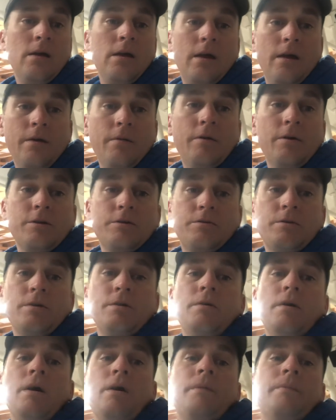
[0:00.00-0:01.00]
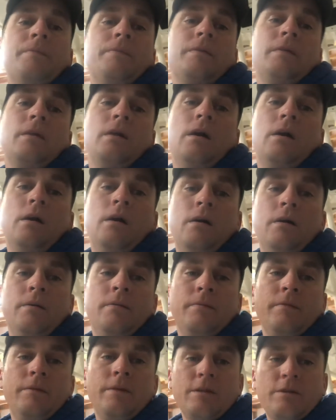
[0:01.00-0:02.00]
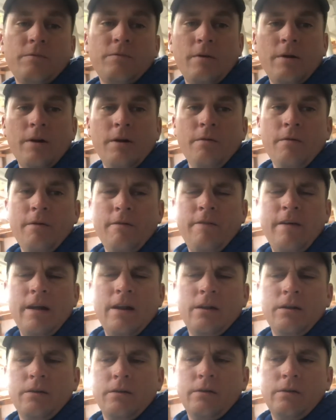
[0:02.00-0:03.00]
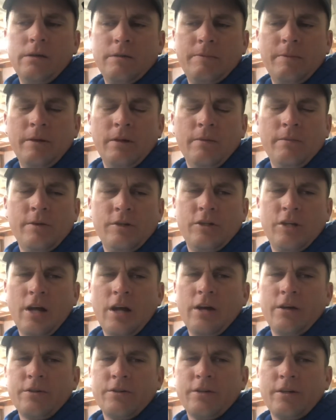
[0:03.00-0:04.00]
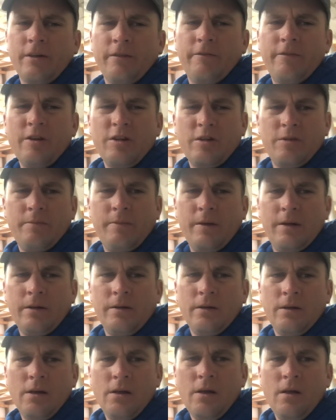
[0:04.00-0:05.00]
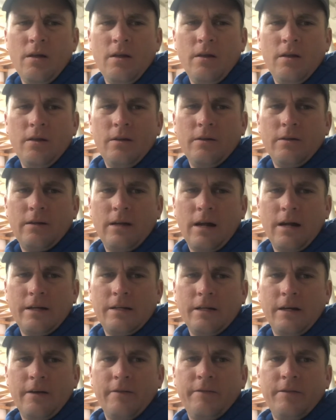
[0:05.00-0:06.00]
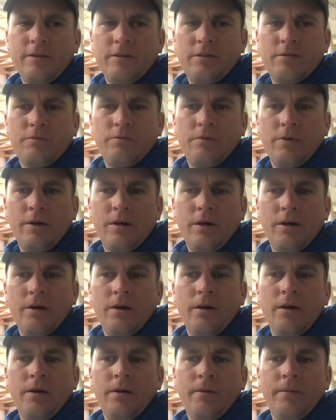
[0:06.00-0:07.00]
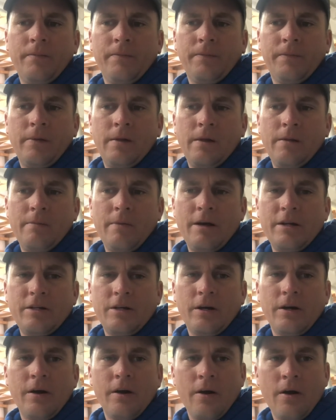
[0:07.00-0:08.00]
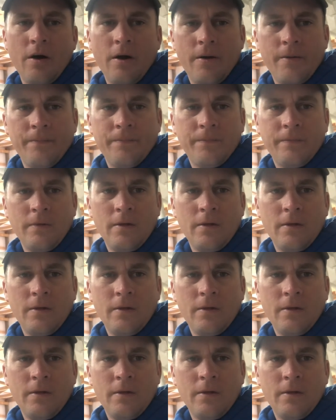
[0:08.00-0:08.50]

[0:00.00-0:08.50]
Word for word: it works really well. Um, this winter we've had, a, it's been a little bit challenging. The fish have been kind of tough this winter. Um, you might turn it on